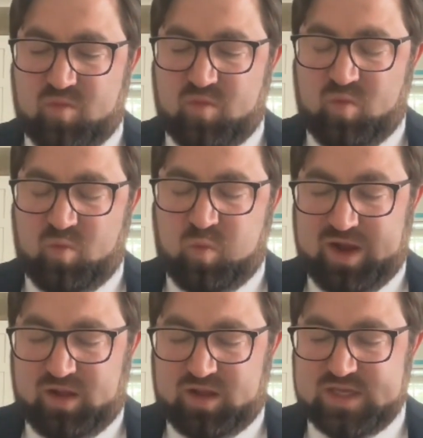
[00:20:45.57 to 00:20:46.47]

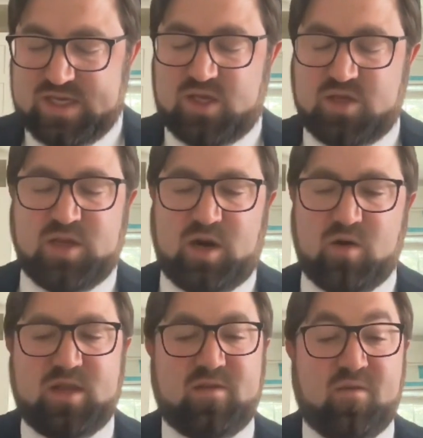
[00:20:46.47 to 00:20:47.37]
Well,
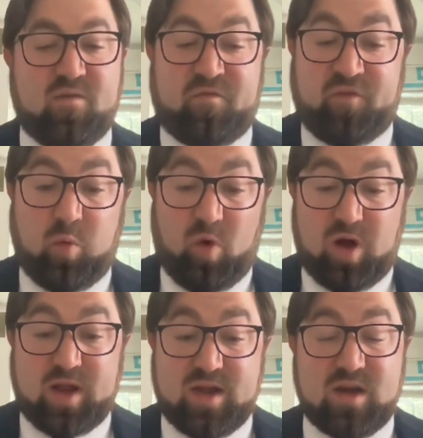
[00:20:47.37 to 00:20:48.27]
for
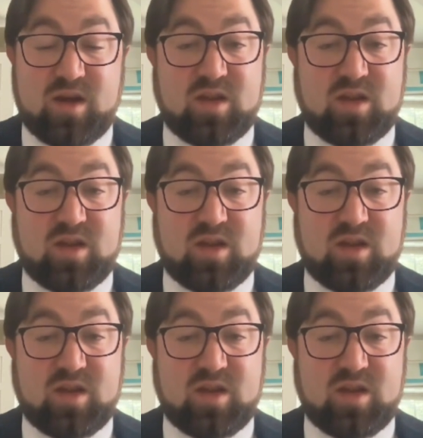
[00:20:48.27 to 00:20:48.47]
one,